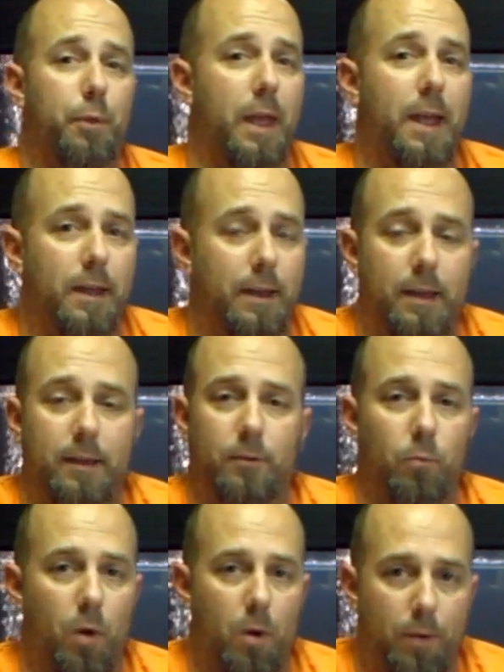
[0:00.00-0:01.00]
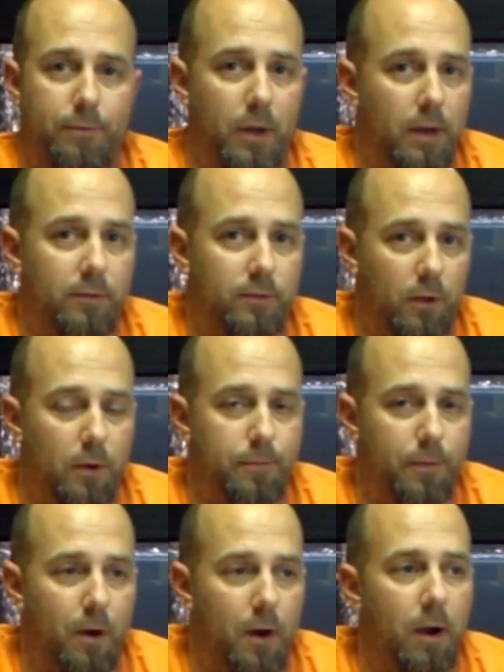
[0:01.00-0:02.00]
plan is and what we've done so
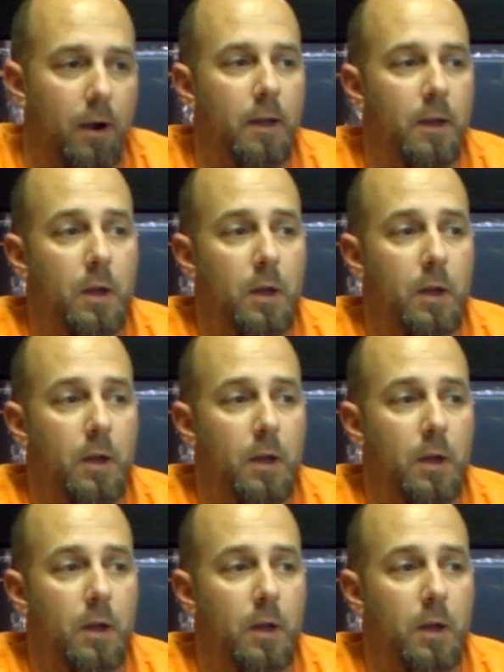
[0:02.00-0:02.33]
far,